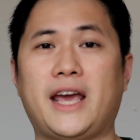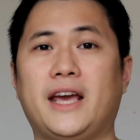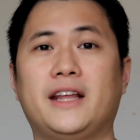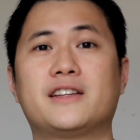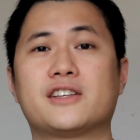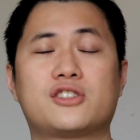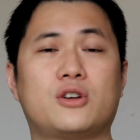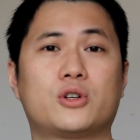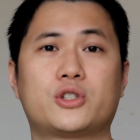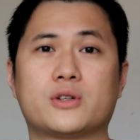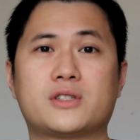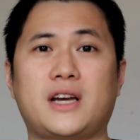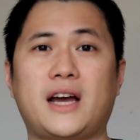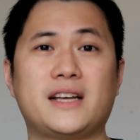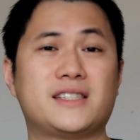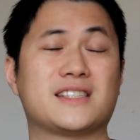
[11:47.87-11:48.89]
in the social
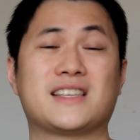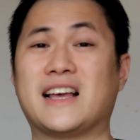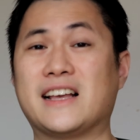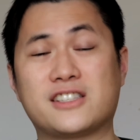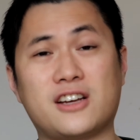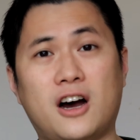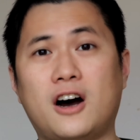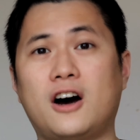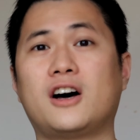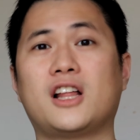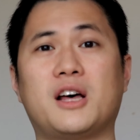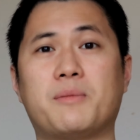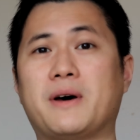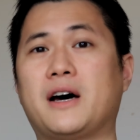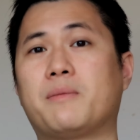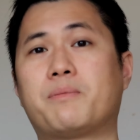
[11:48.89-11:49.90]
sciences. It's
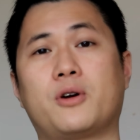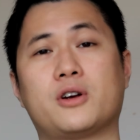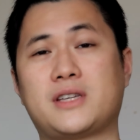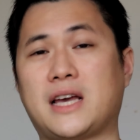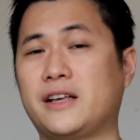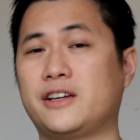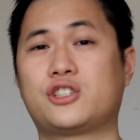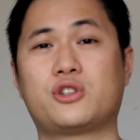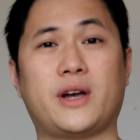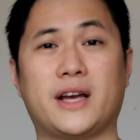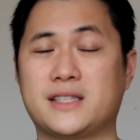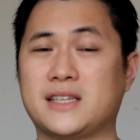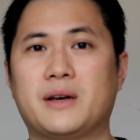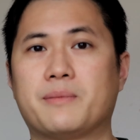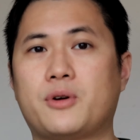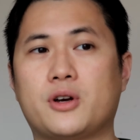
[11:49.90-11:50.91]
all about personality
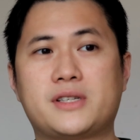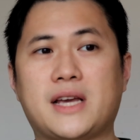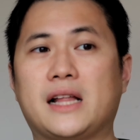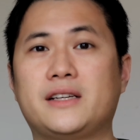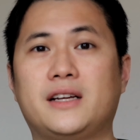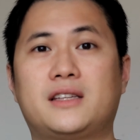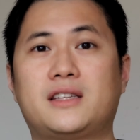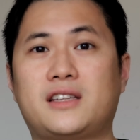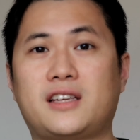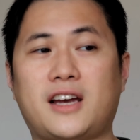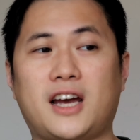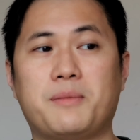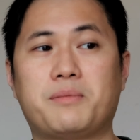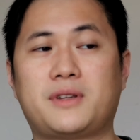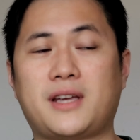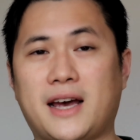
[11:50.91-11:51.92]
traits. Personality
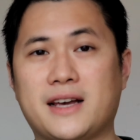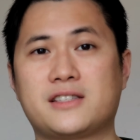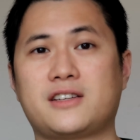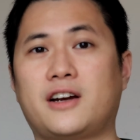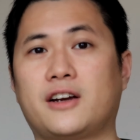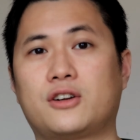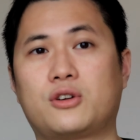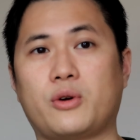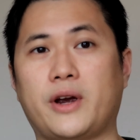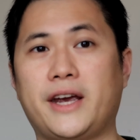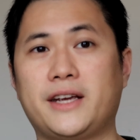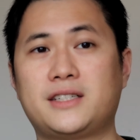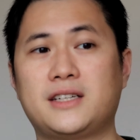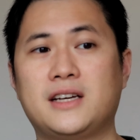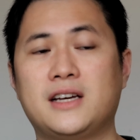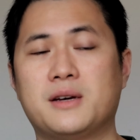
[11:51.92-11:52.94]
type tests are
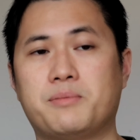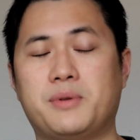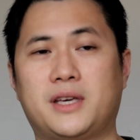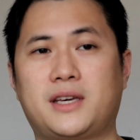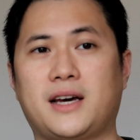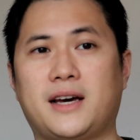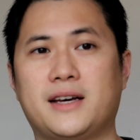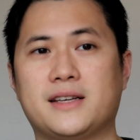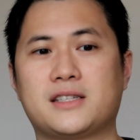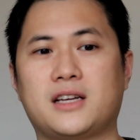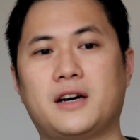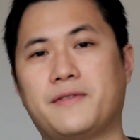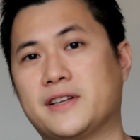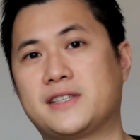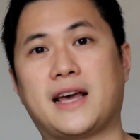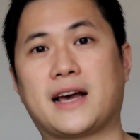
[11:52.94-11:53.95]
great because
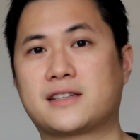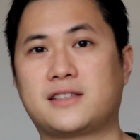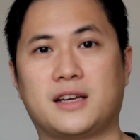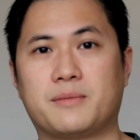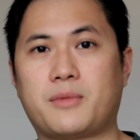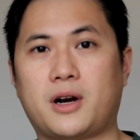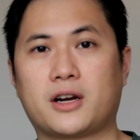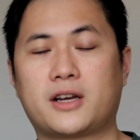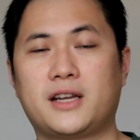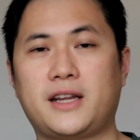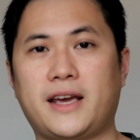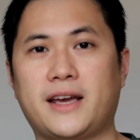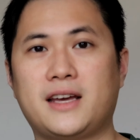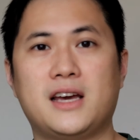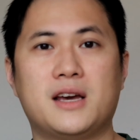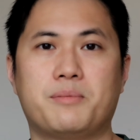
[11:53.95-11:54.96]
of its excellent
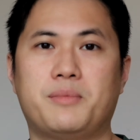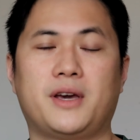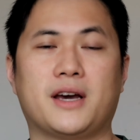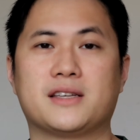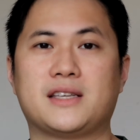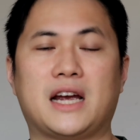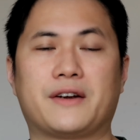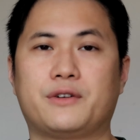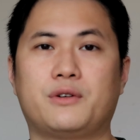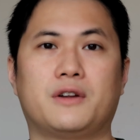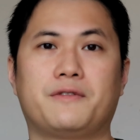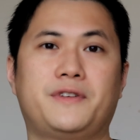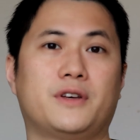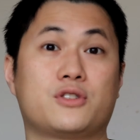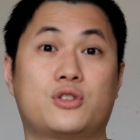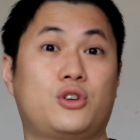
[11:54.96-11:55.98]
marketing, because everyone
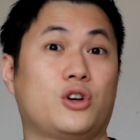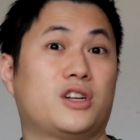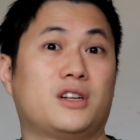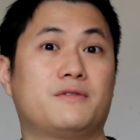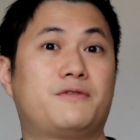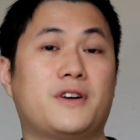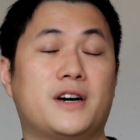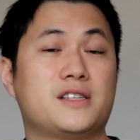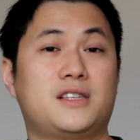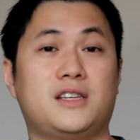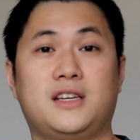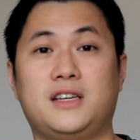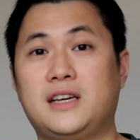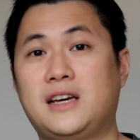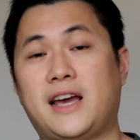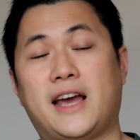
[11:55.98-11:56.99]
feels good and
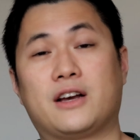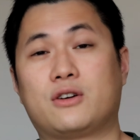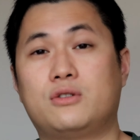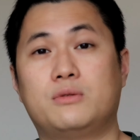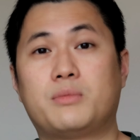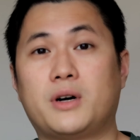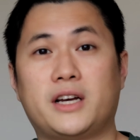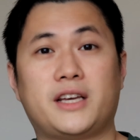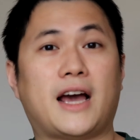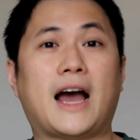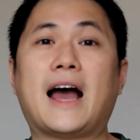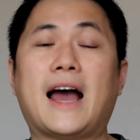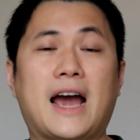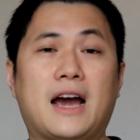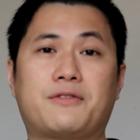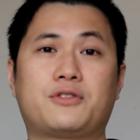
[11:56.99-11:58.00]
fuzzy and kumbaya
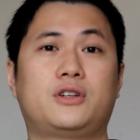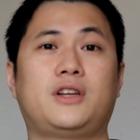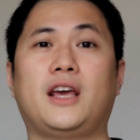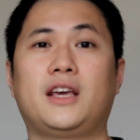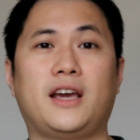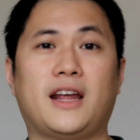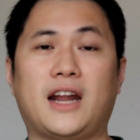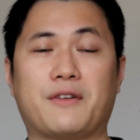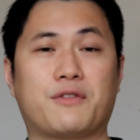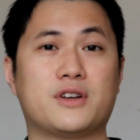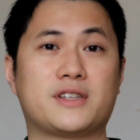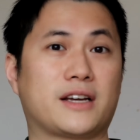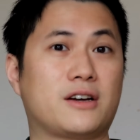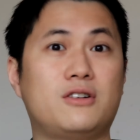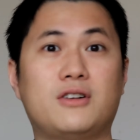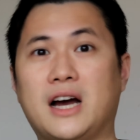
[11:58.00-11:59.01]
after taking it. Everyone's
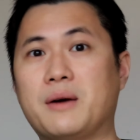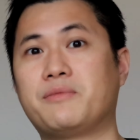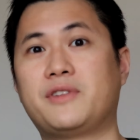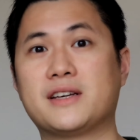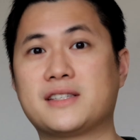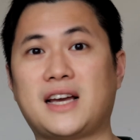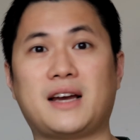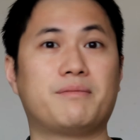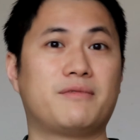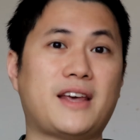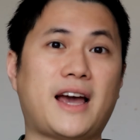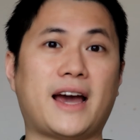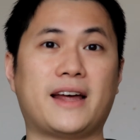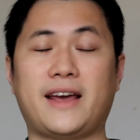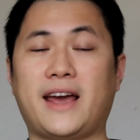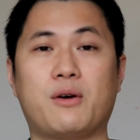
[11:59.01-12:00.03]
like, oh, I'm this, I'm
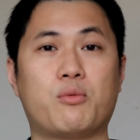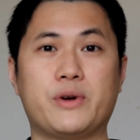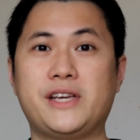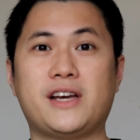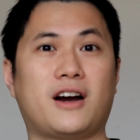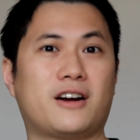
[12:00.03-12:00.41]
that, and we